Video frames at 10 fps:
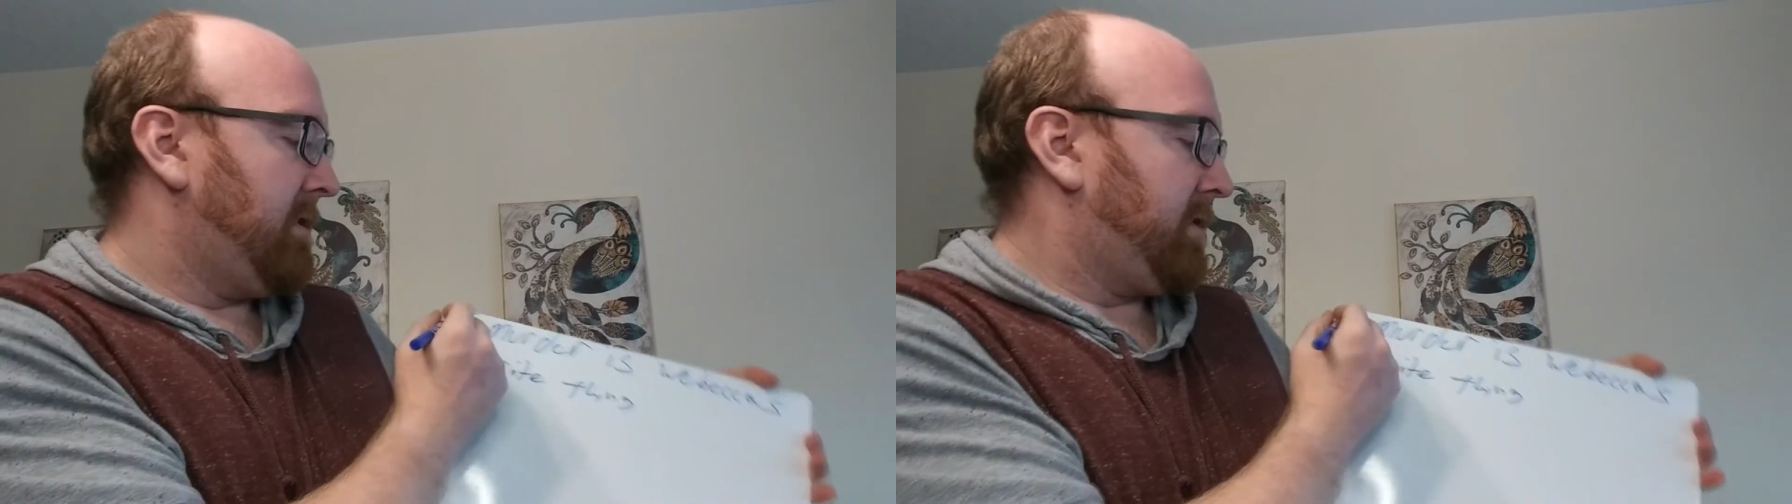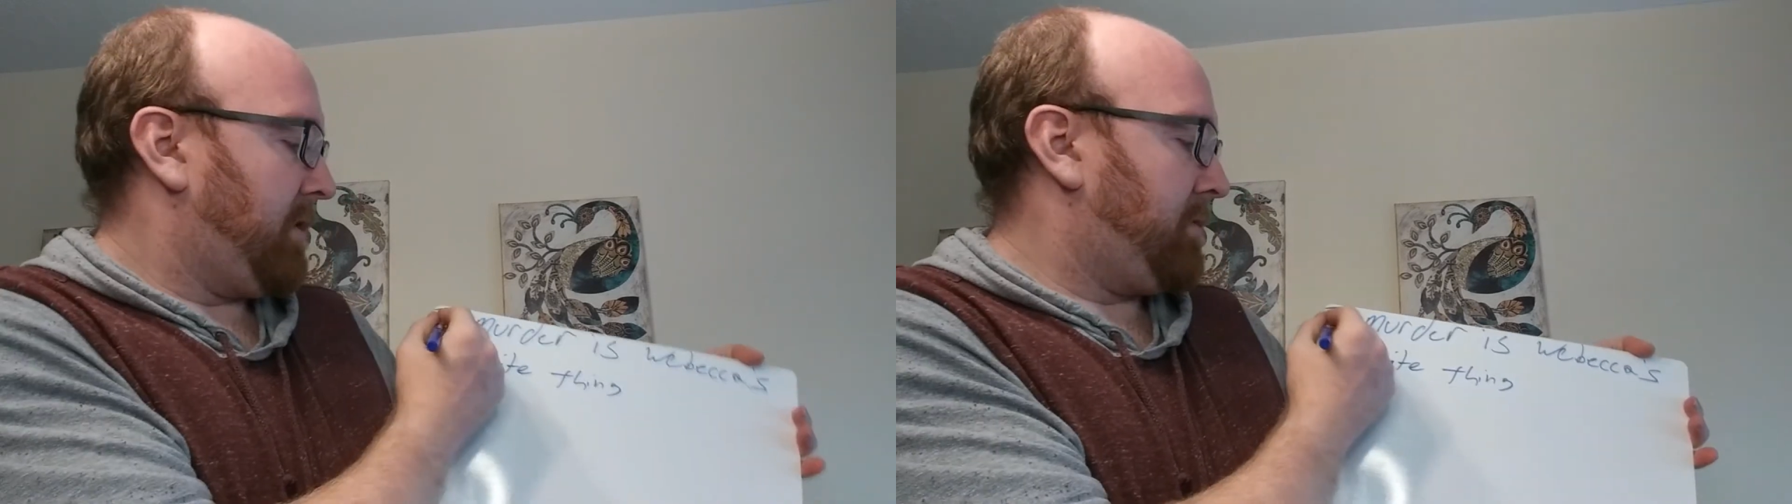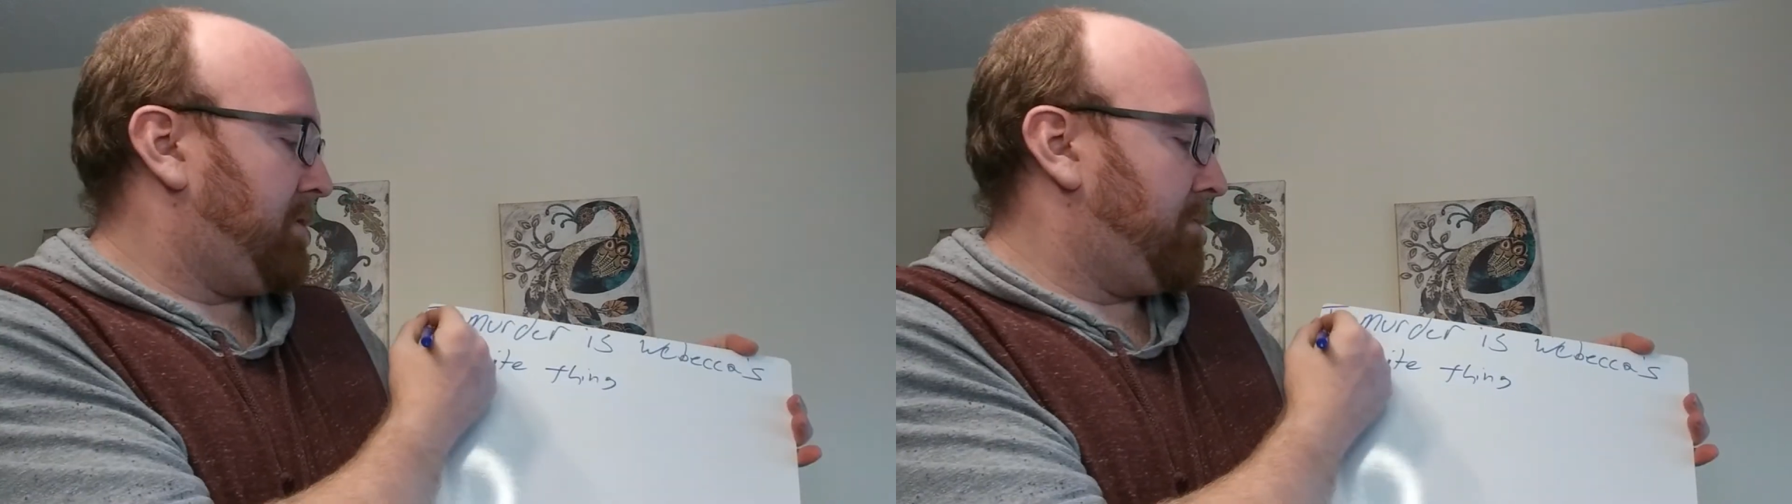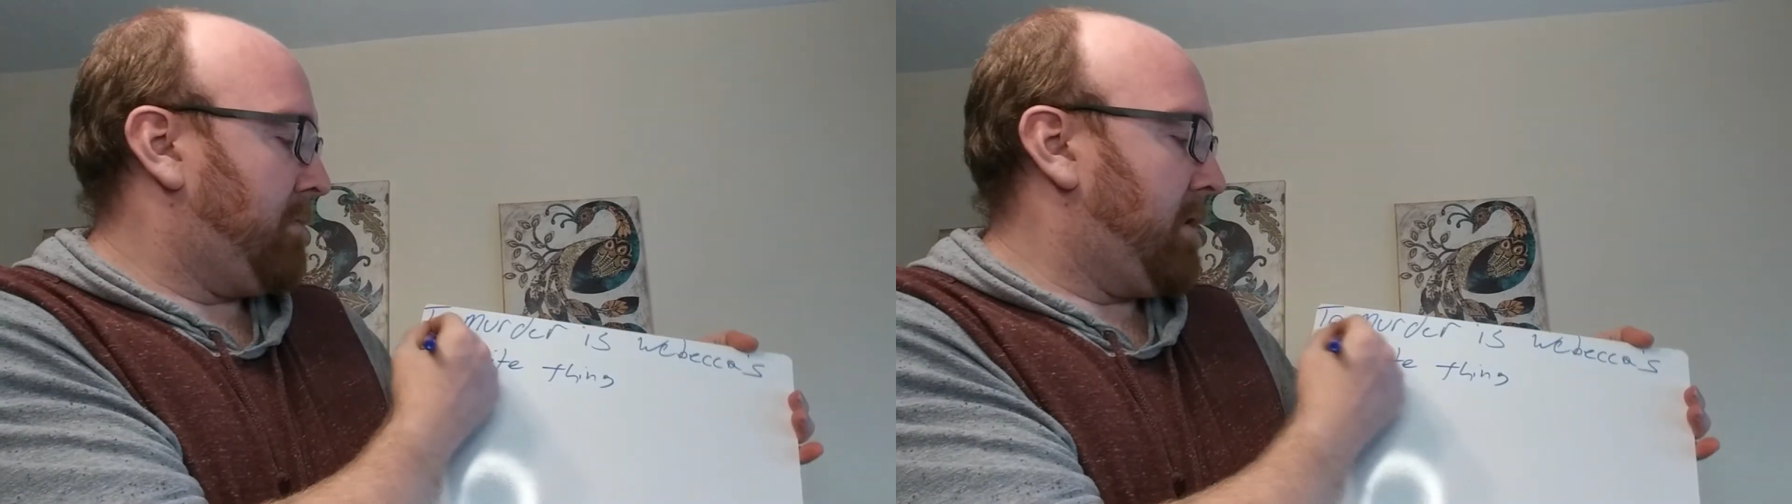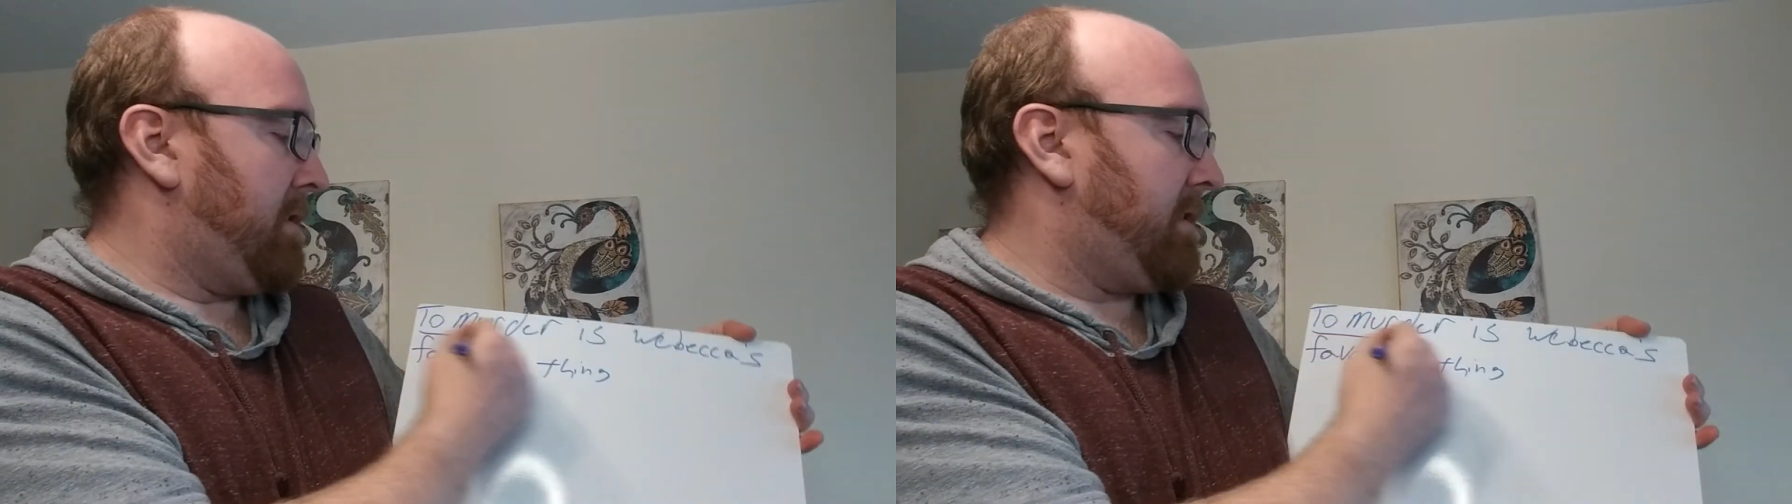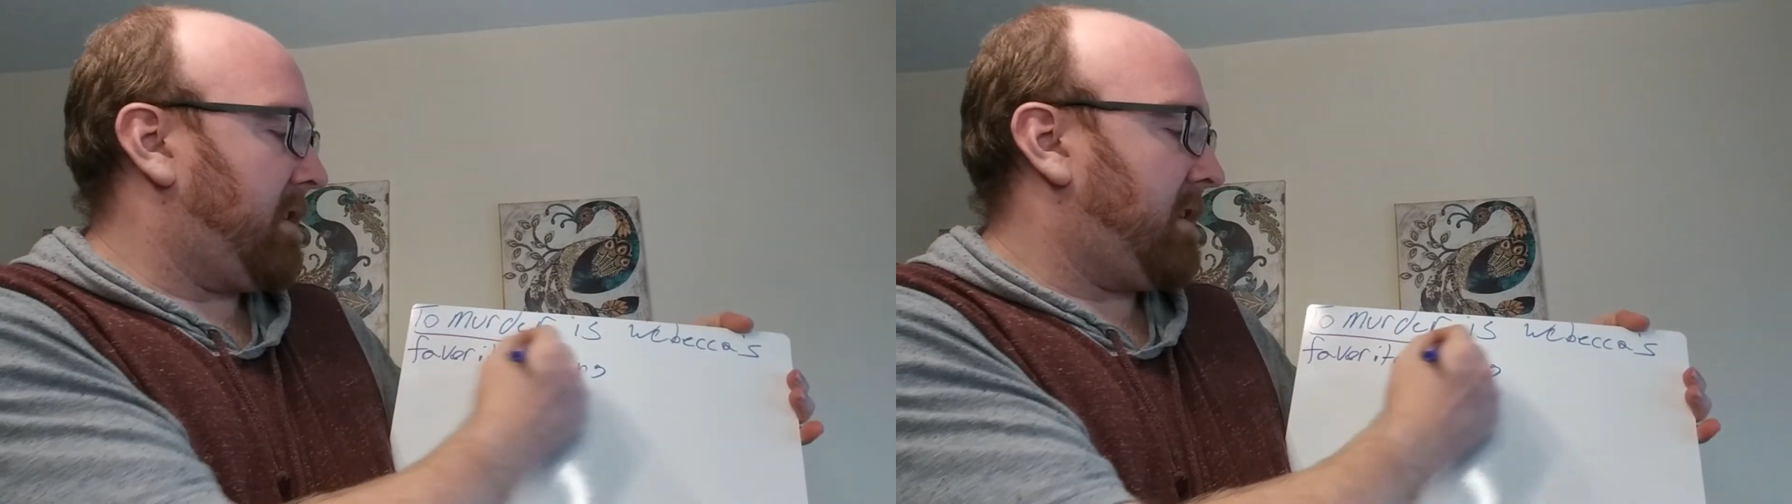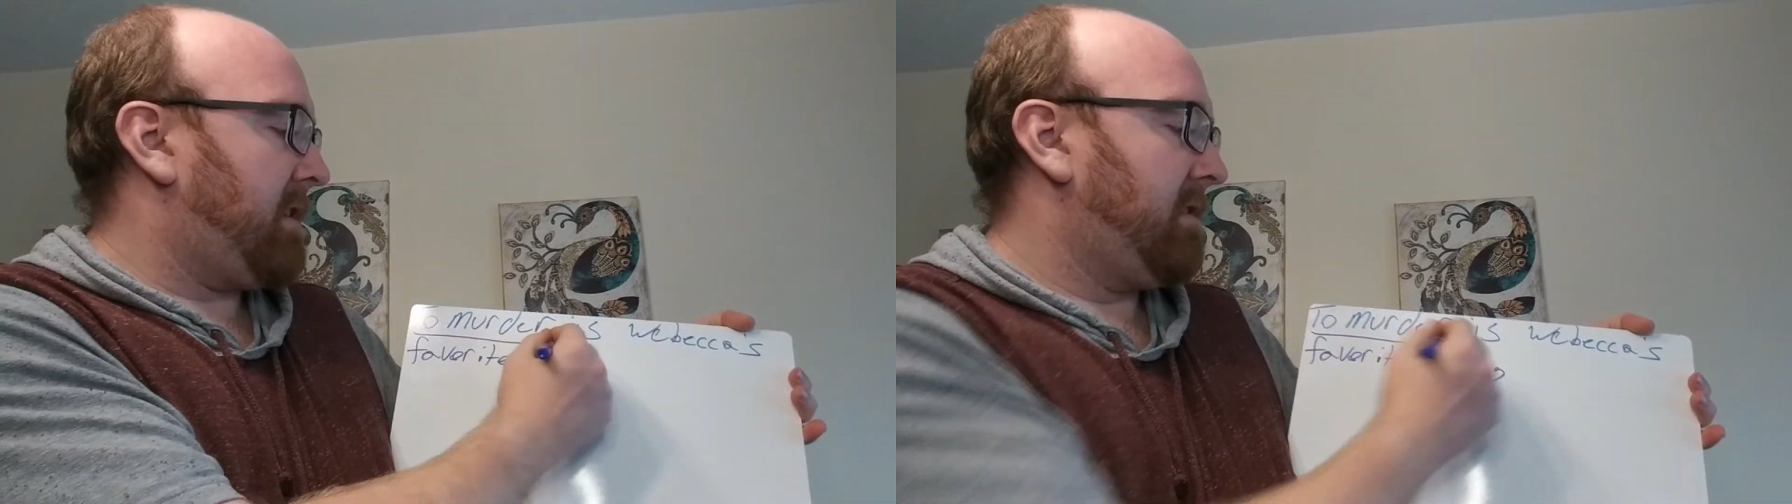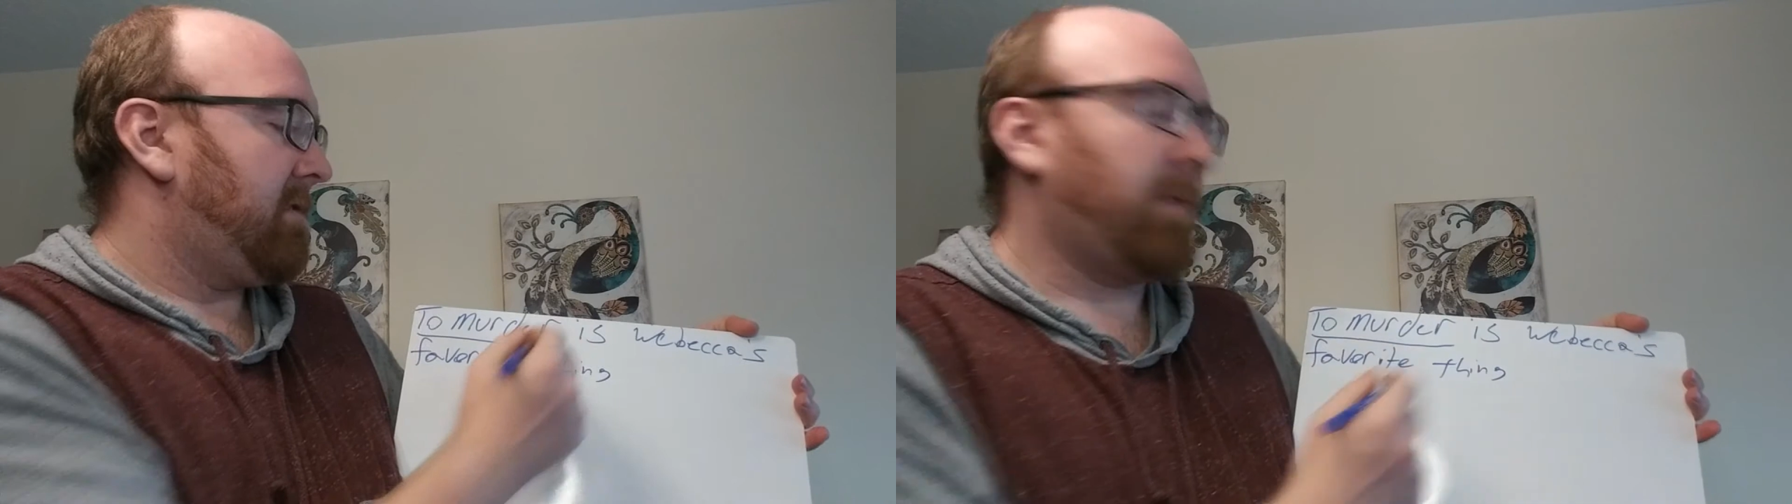So to murder,